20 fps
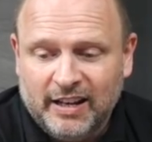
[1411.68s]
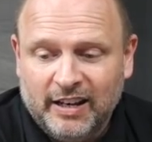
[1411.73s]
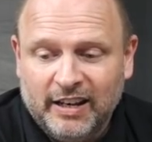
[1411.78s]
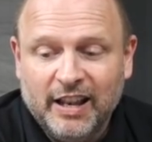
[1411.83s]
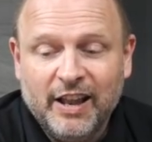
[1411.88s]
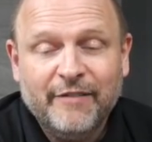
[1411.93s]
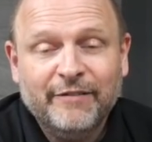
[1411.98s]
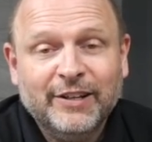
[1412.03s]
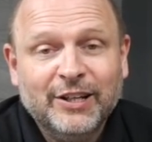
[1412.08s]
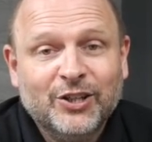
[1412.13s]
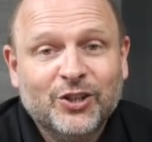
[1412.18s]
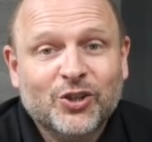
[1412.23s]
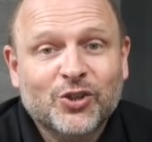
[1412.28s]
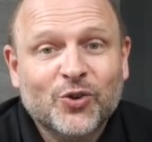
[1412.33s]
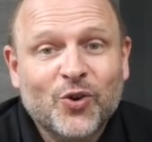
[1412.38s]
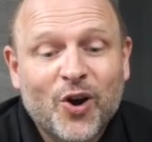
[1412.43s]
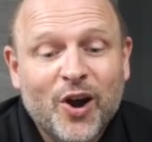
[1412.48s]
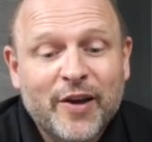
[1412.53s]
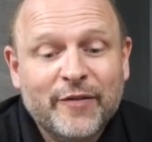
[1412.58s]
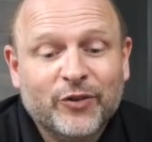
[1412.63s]
Lovely to
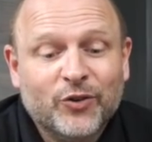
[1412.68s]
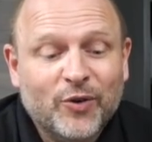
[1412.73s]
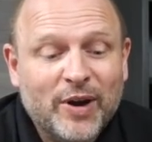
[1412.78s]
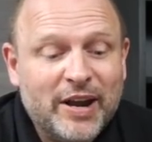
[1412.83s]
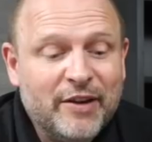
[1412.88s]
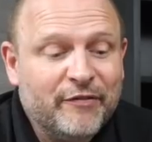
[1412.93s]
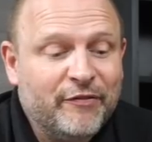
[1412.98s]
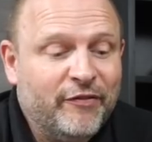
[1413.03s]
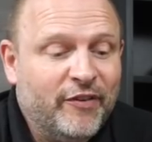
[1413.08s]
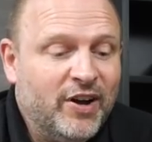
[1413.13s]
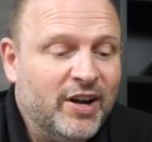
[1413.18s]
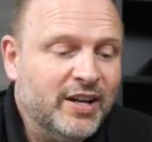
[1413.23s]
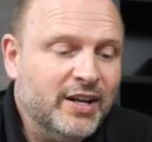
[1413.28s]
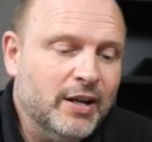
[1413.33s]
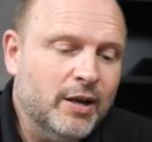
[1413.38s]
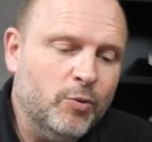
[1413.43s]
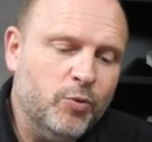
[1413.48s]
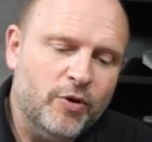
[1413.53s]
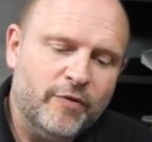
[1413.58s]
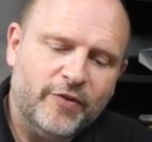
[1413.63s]
drive, great fun.
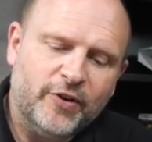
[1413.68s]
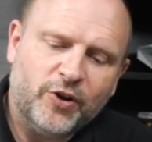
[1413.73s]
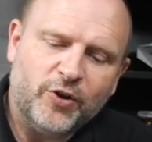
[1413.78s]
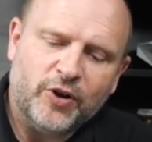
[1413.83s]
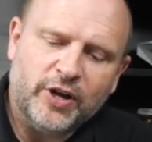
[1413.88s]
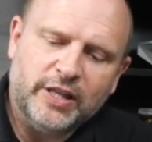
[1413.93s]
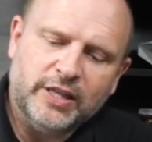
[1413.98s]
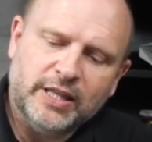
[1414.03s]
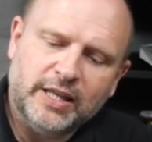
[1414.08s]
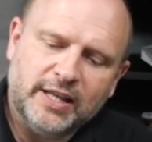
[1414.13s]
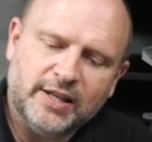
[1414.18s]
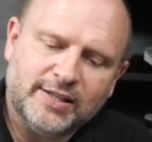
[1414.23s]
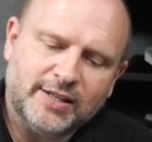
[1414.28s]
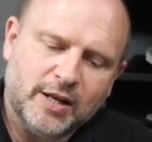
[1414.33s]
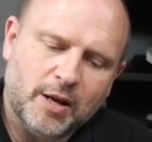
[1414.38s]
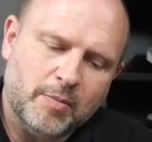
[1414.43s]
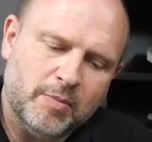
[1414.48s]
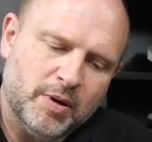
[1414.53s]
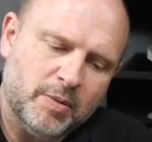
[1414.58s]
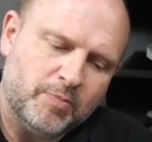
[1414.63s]
What have I got in this? A
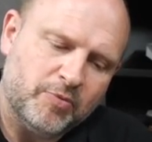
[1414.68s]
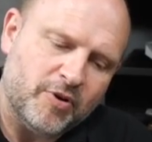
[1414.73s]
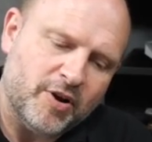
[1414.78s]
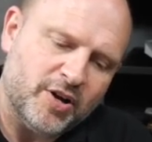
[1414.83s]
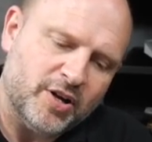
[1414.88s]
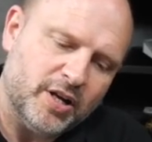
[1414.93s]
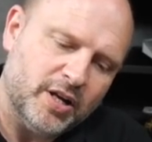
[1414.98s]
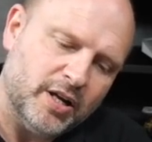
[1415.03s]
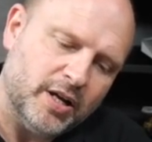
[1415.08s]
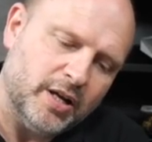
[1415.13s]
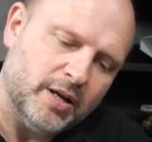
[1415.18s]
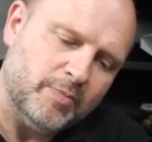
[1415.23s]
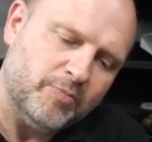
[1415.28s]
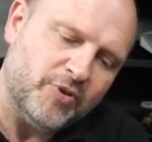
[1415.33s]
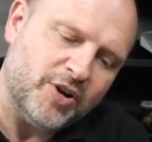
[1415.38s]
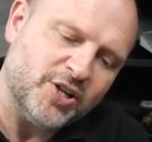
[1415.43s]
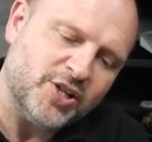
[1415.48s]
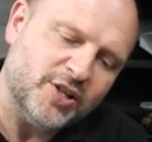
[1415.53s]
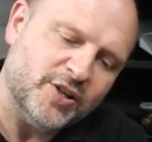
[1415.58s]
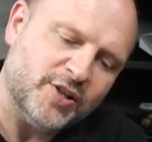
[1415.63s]

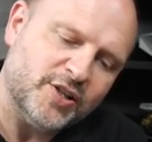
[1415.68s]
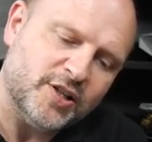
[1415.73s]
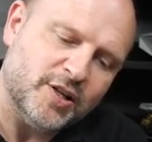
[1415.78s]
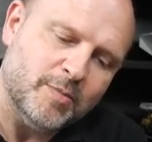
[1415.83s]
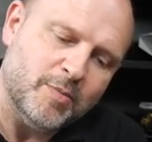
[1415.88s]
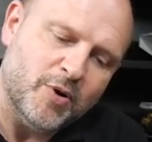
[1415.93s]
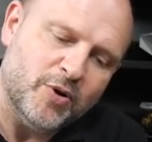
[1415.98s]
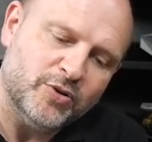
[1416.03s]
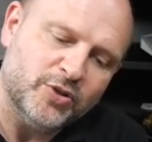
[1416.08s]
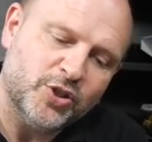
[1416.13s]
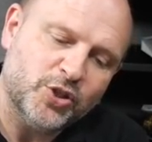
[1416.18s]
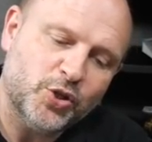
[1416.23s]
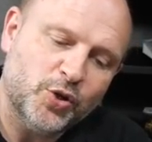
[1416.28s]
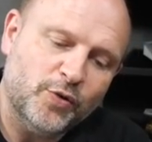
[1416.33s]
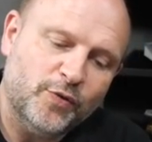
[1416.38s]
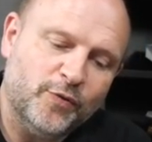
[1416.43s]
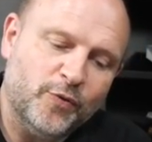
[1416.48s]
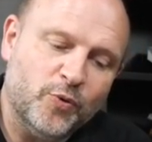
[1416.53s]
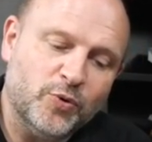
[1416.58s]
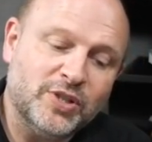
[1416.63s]
brushless Le Mans
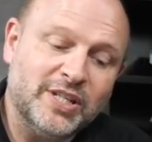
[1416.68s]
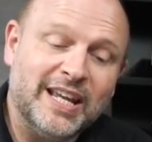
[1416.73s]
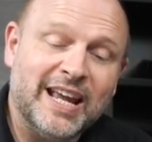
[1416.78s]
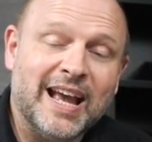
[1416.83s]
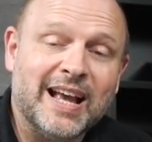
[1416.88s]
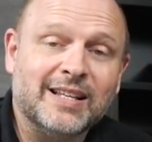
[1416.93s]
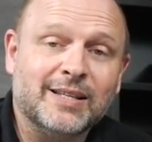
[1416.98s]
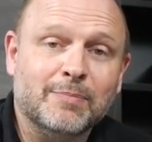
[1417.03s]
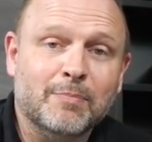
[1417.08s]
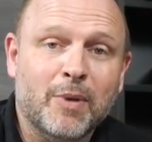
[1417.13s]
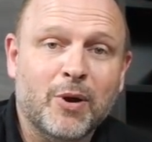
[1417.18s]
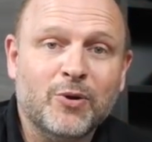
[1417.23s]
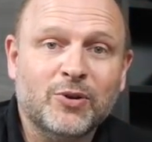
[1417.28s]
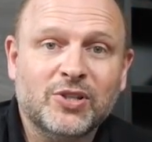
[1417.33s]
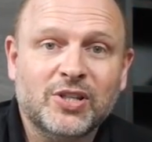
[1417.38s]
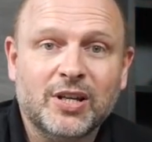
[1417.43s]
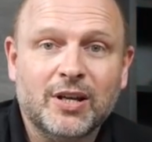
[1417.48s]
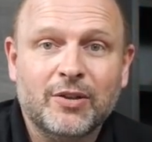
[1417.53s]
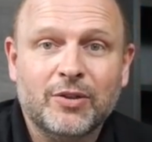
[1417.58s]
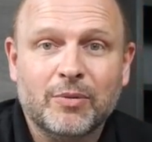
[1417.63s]
two forty S
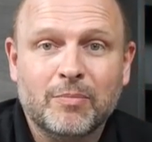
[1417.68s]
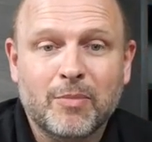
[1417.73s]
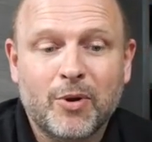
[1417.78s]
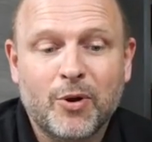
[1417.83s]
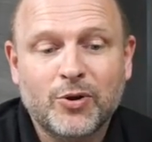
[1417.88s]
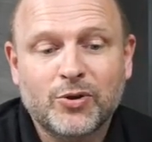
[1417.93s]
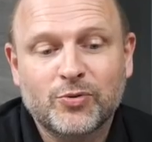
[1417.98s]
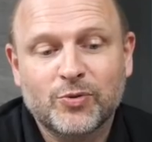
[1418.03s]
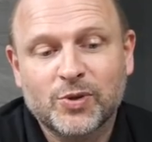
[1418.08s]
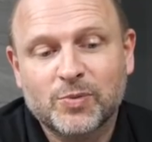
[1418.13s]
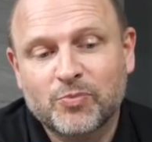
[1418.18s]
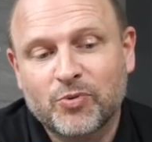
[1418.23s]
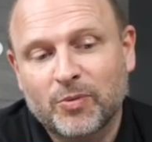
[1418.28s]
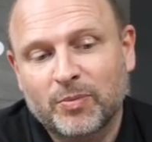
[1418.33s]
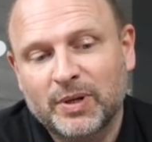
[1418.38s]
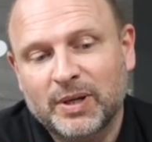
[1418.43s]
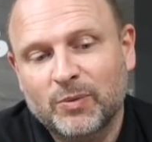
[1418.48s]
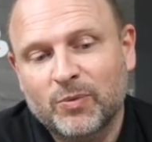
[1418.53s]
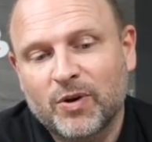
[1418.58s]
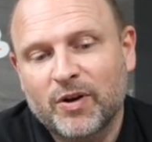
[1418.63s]
motor. The motor is
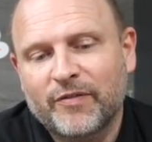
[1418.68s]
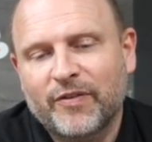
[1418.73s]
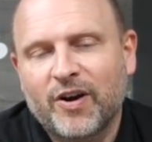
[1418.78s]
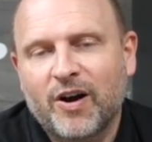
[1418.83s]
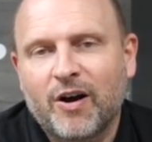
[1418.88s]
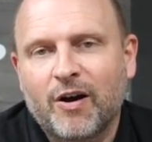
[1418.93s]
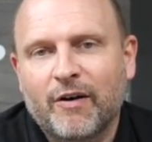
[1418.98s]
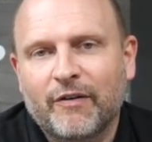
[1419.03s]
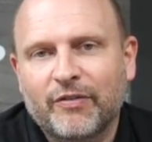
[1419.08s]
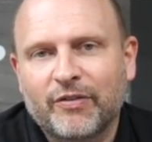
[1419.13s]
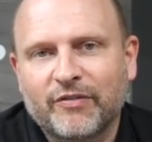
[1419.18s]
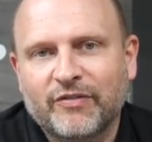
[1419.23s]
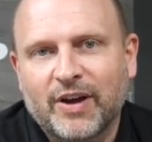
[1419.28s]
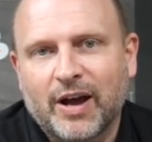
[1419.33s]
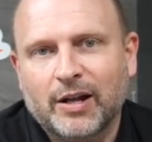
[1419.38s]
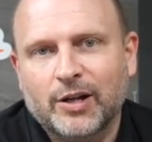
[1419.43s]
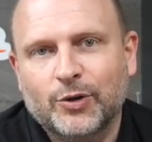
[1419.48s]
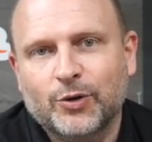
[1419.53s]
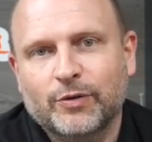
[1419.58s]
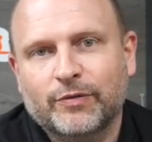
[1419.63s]
probably worth half the
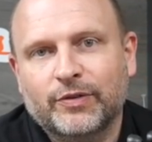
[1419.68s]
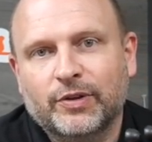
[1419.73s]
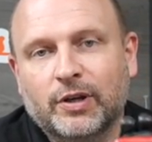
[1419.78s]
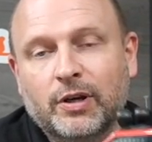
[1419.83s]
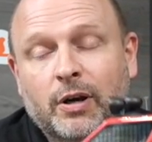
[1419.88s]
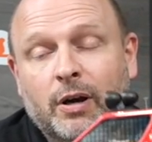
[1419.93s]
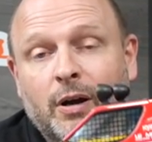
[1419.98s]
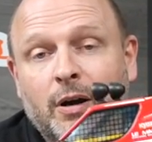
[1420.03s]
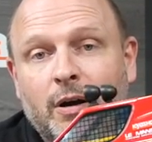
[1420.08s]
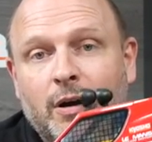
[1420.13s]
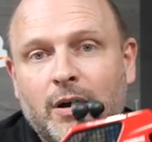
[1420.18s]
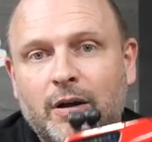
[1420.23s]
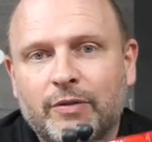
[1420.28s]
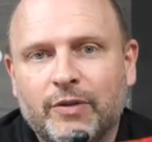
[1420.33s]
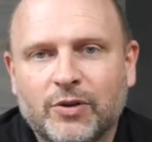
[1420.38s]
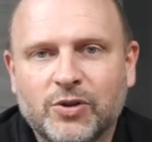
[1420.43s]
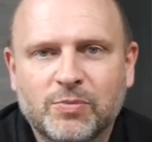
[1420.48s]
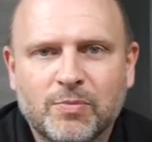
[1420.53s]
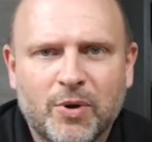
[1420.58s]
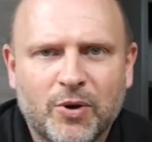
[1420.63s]
value of the car.
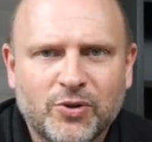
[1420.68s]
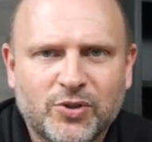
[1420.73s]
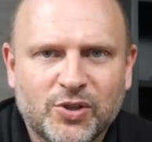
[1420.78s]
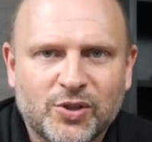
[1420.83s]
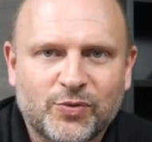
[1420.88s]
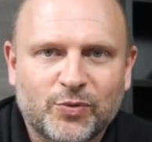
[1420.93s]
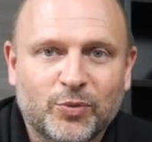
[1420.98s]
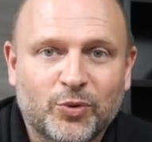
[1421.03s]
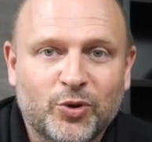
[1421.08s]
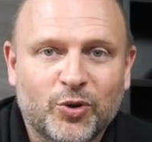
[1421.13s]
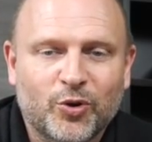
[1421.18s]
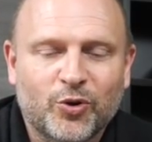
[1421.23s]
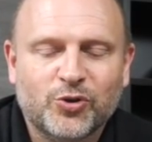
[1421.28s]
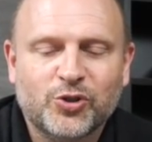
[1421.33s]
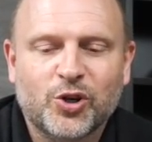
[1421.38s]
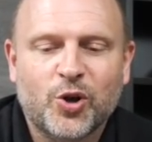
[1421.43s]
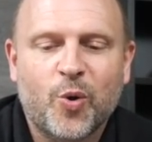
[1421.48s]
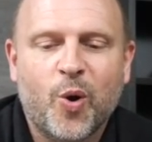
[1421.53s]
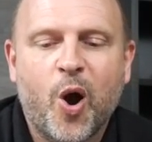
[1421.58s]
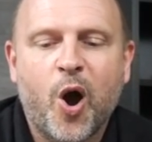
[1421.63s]
Those motors from
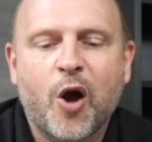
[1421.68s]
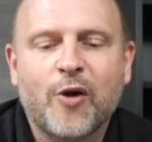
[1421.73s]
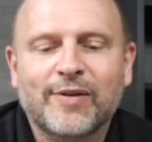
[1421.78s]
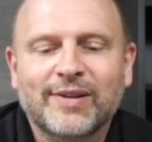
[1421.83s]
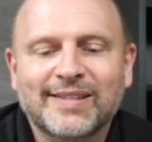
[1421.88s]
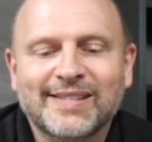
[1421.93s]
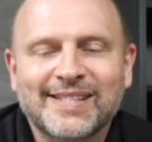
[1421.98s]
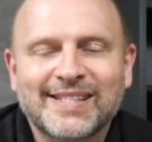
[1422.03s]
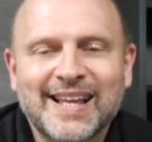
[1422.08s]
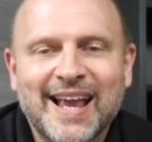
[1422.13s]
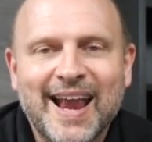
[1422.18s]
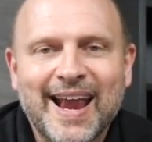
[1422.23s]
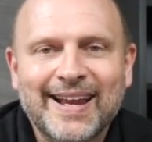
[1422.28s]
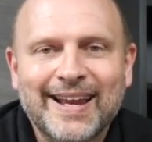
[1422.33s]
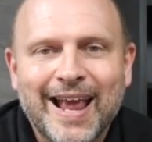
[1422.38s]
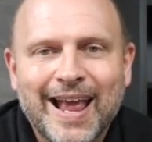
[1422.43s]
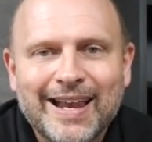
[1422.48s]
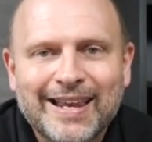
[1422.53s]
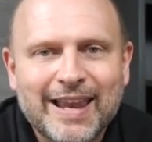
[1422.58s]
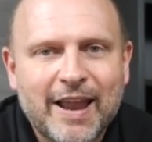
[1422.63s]
Kyosho are
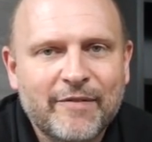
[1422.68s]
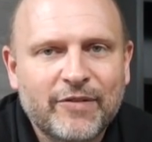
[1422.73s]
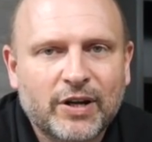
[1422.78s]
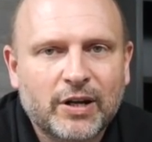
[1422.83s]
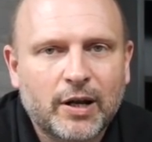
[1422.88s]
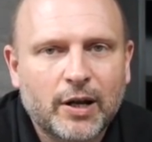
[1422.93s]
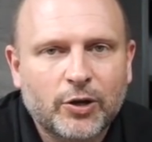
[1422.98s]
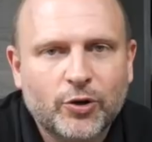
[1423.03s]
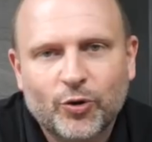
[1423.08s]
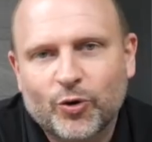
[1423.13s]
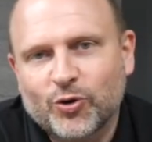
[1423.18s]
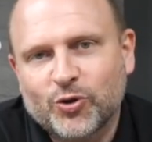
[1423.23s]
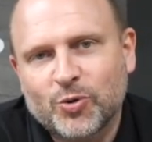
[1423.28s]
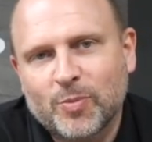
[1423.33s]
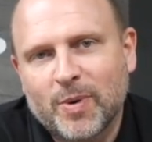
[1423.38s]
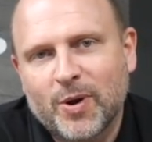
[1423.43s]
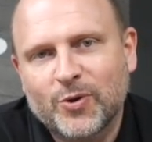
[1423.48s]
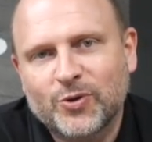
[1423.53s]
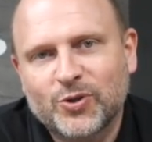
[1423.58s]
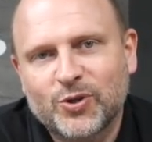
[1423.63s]
insane. Never collect Kyosho
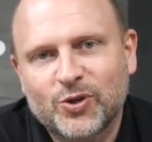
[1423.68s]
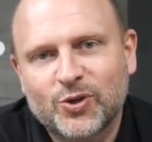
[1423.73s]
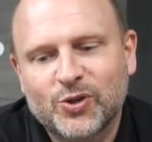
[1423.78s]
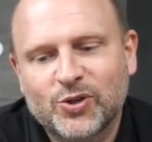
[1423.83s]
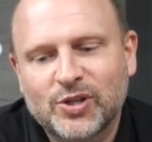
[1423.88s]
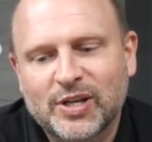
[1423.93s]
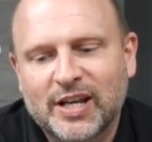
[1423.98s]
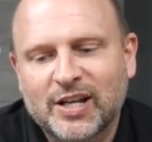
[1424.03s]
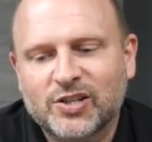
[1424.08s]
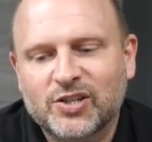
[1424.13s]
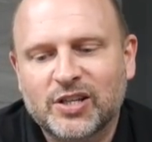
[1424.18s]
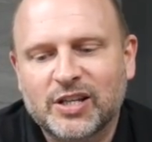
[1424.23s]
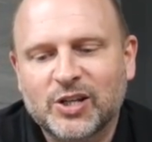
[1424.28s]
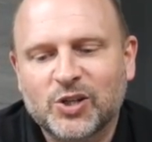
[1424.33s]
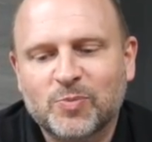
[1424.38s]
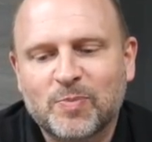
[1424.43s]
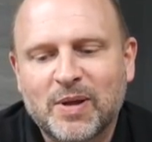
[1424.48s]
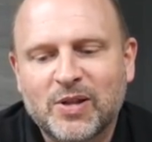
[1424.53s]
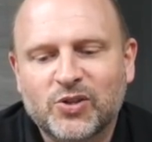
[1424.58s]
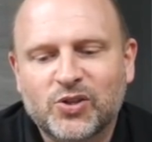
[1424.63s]
motors. It's an
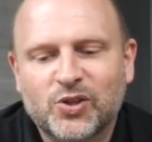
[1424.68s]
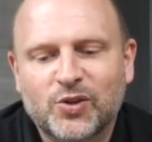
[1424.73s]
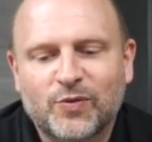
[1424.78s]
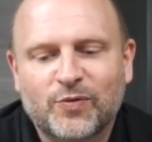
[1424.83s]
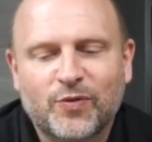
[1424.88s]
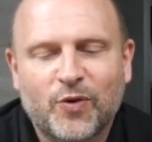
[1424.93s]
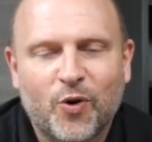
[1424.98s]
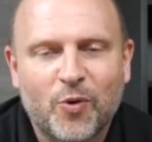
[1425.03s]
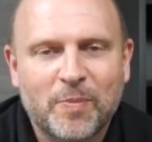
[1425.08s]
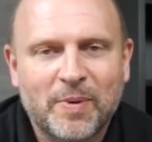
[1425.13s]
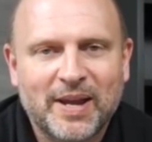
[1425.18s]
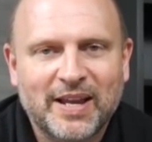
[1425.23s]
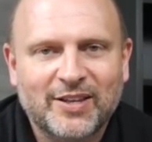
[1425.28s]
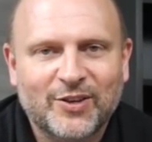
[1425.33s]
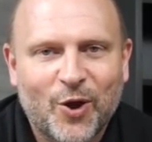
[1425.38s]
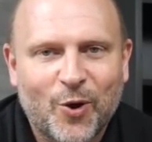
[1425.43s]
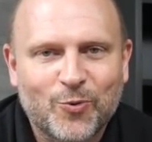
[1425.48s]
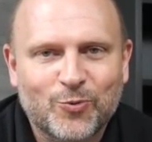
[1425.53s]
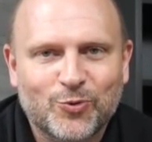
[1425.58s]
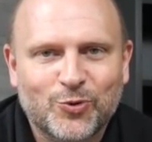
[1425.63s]
expensive hobby.
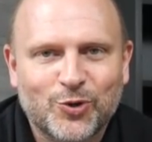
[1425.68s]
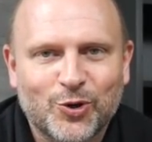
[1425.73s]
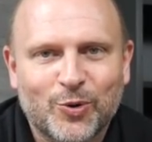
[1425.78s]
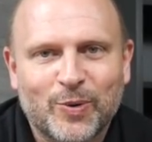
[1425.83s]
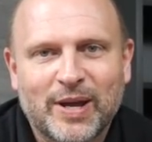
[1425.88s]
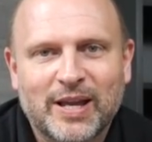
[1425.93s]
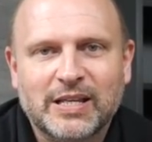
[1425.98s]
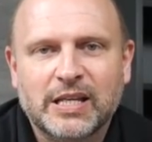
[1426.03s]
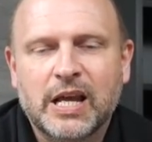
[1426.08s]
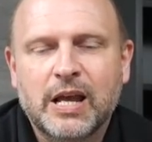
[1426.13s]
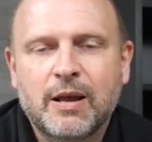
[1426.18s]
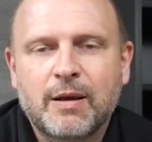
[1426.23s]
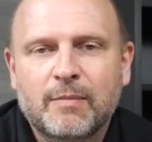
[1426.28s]
Don't do it.